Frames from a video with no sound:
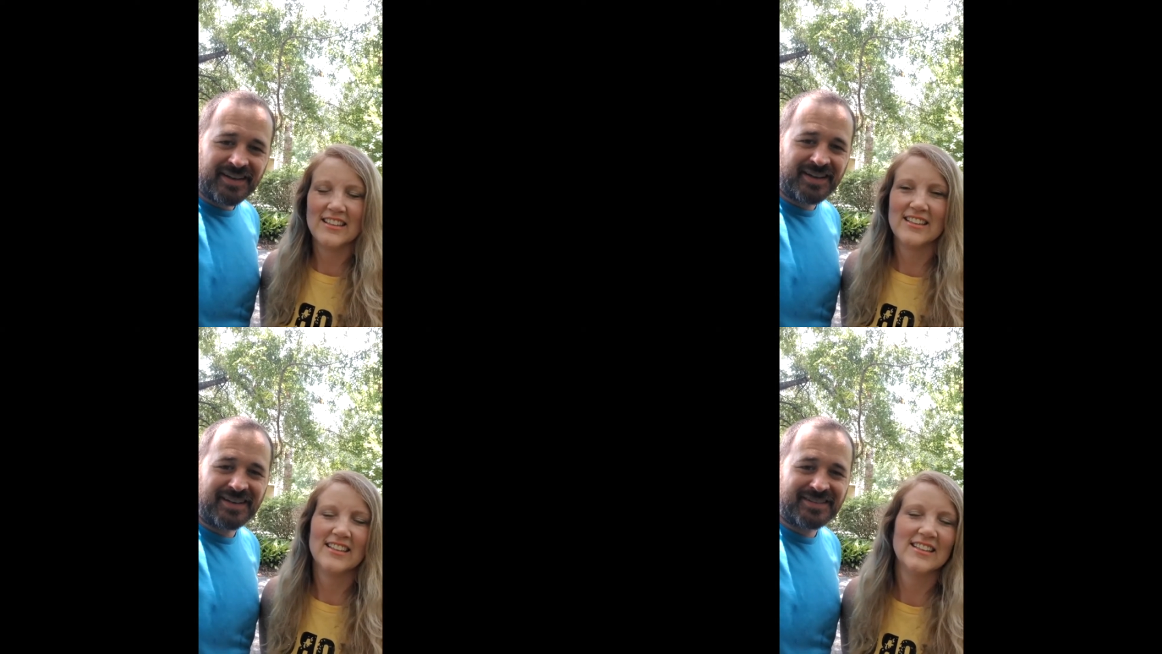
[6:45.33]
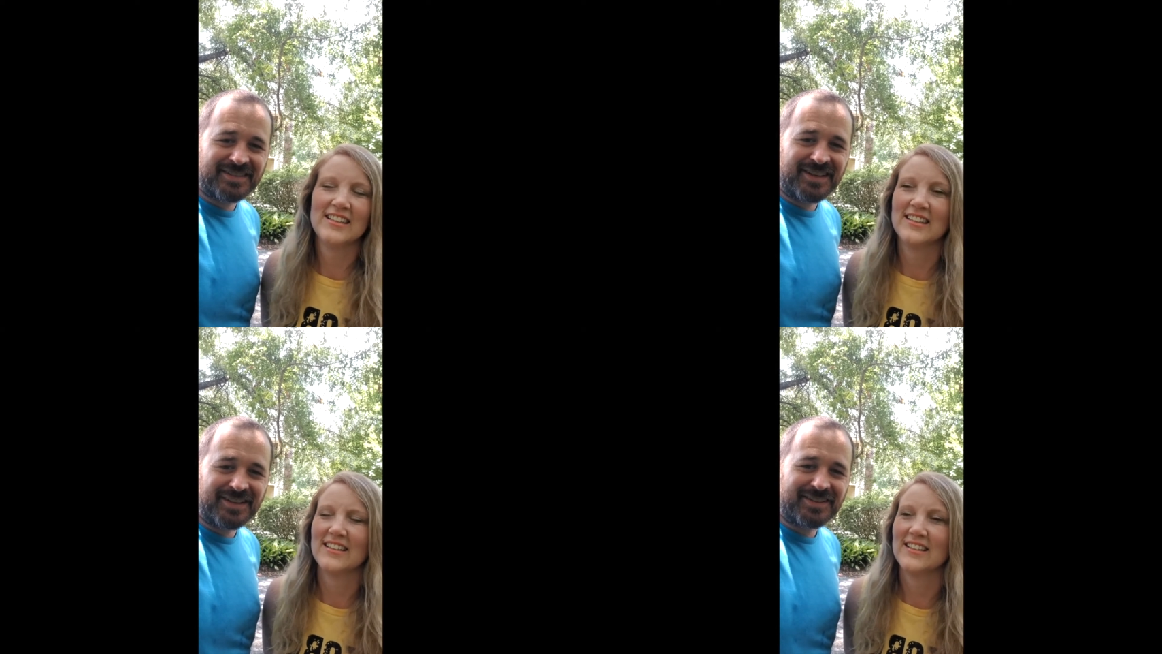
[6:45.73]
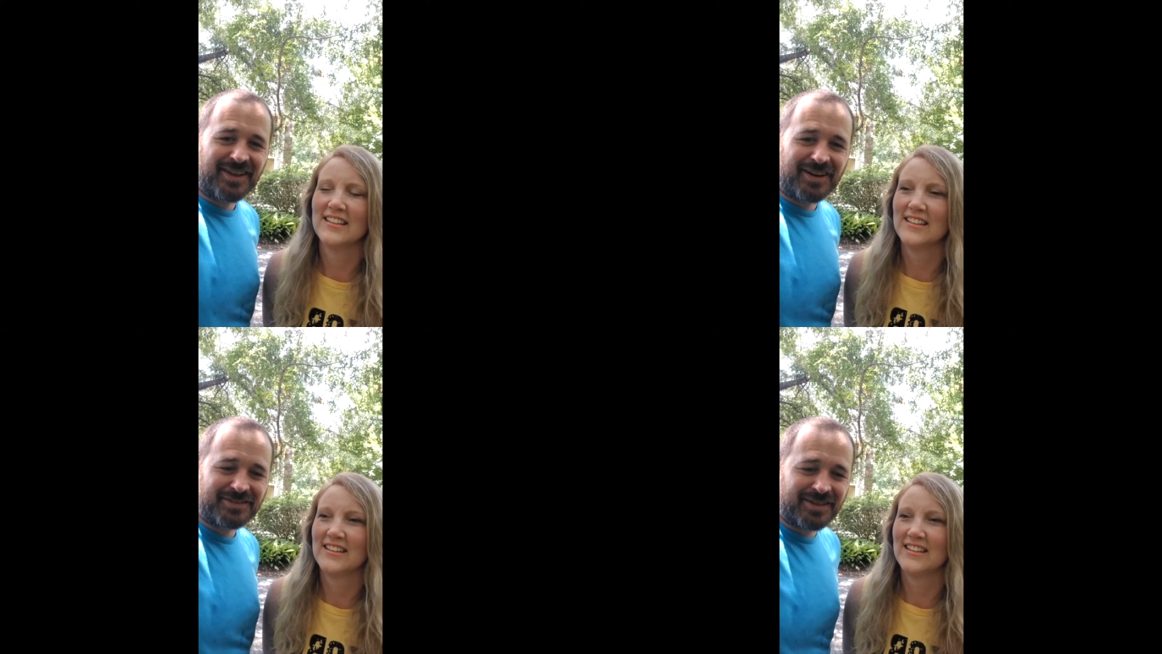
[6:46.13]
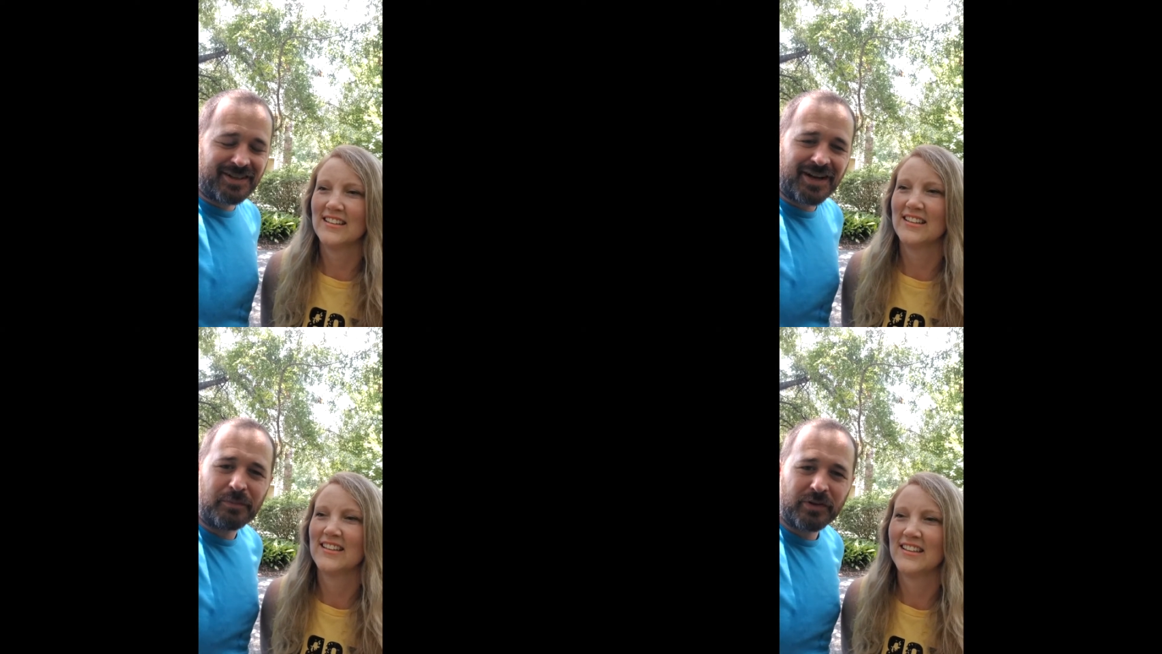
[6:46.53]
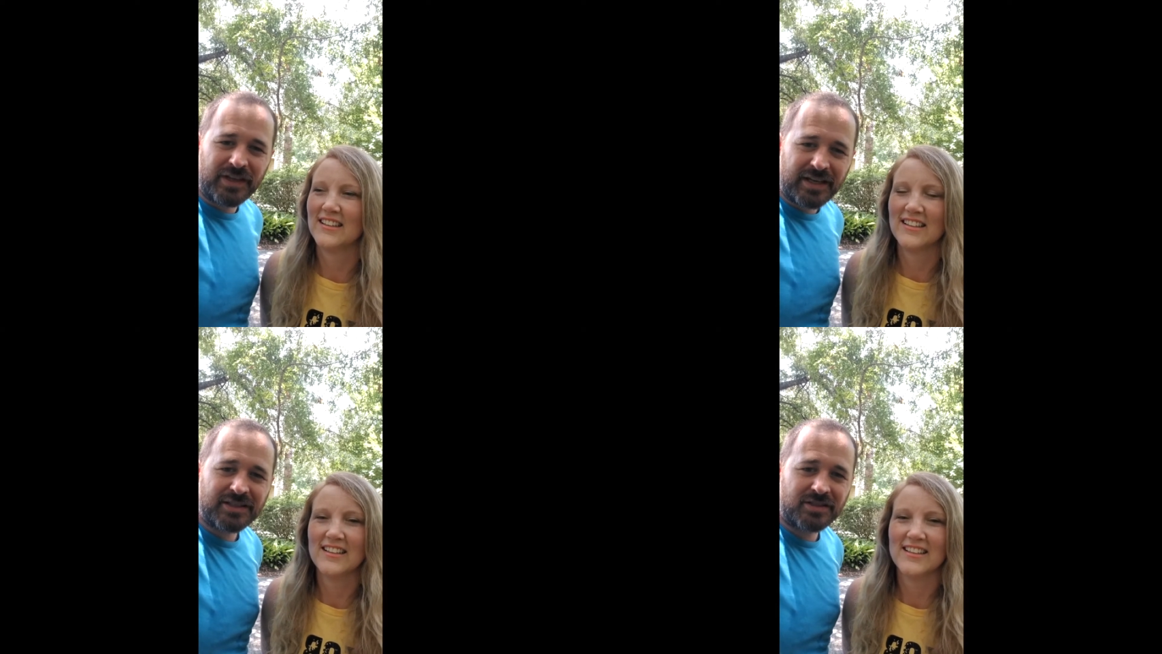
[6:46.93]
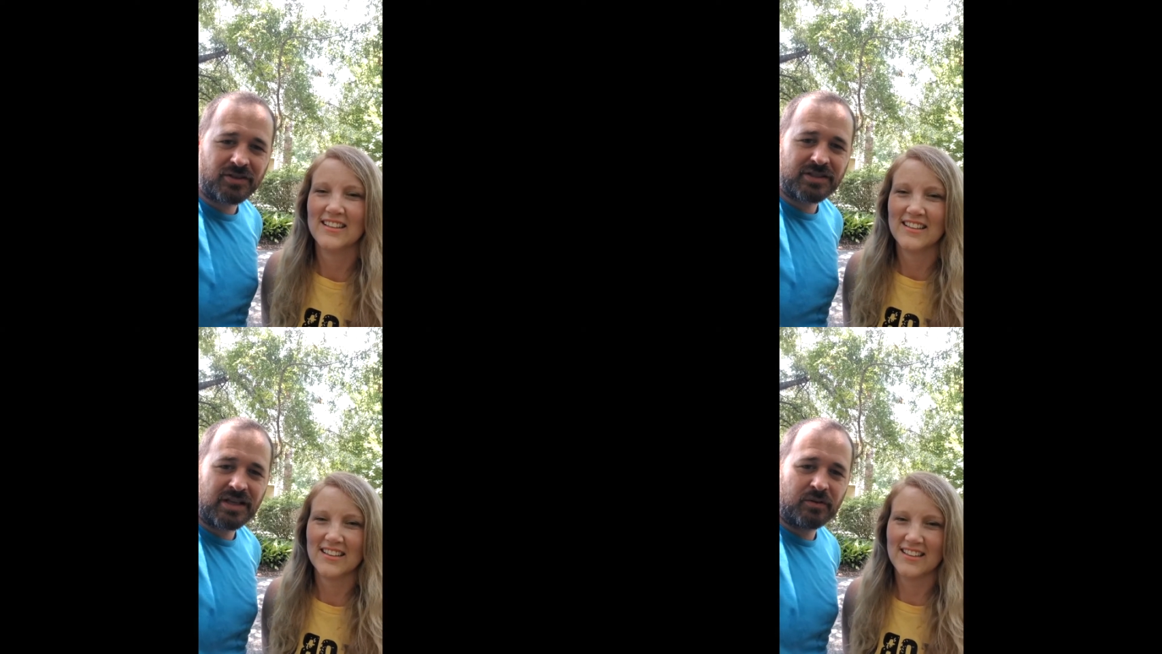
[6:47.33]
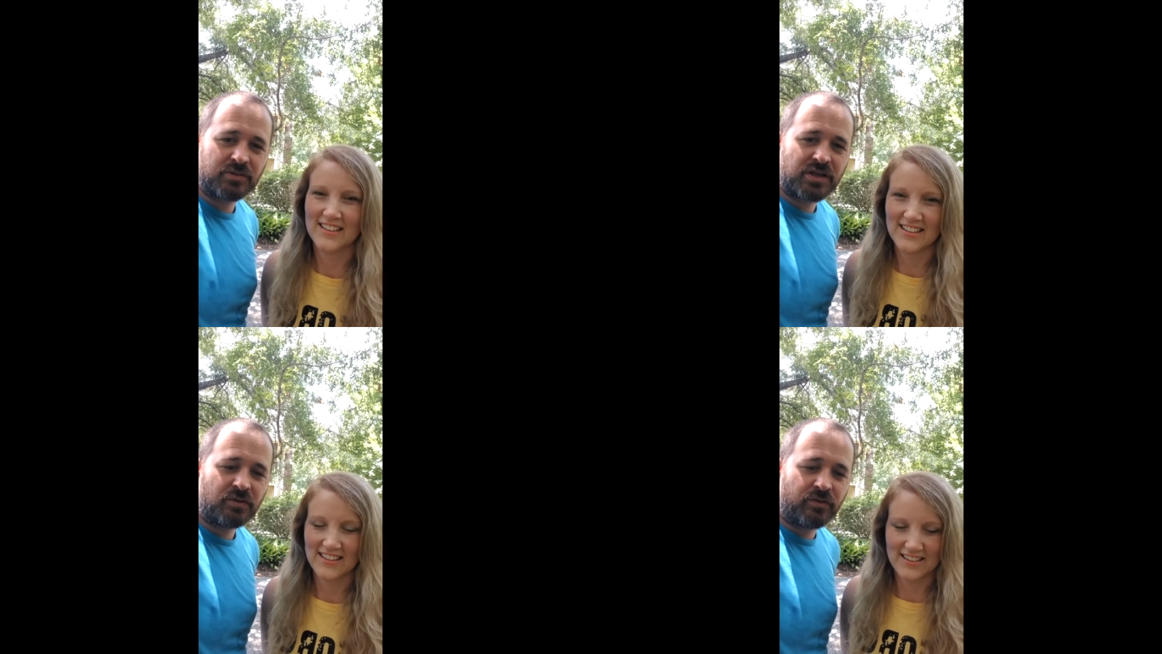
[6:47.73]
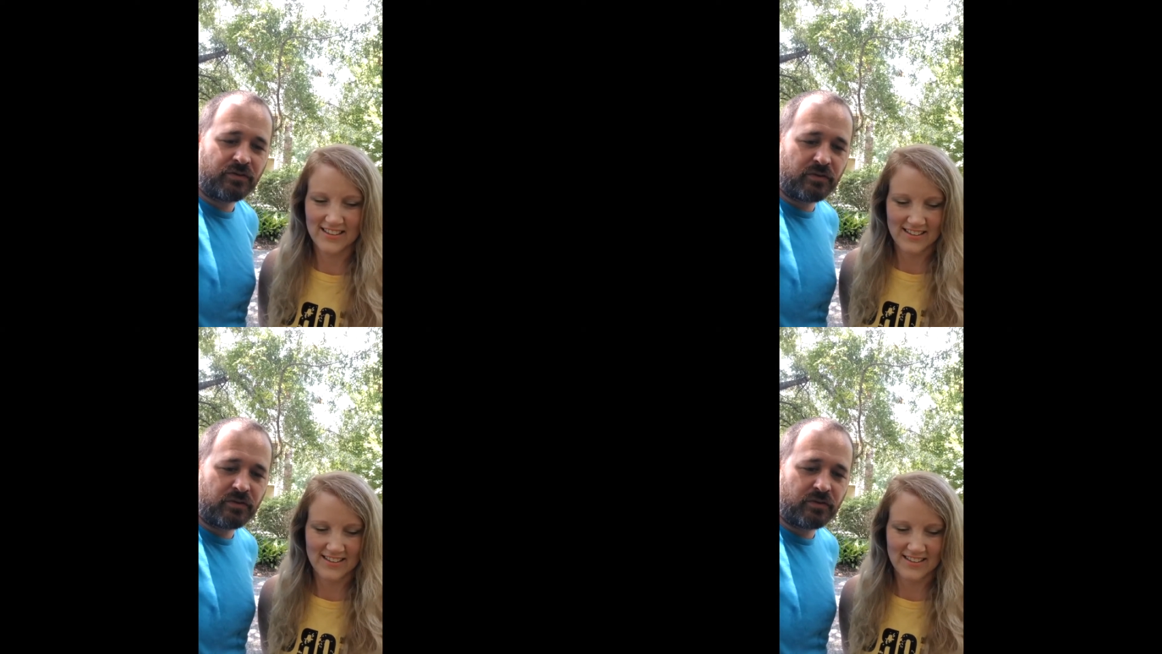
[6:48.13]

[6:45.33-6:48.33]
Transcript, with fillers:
Speaker 1: gets gets lost on a couple things. So it, it was helpful for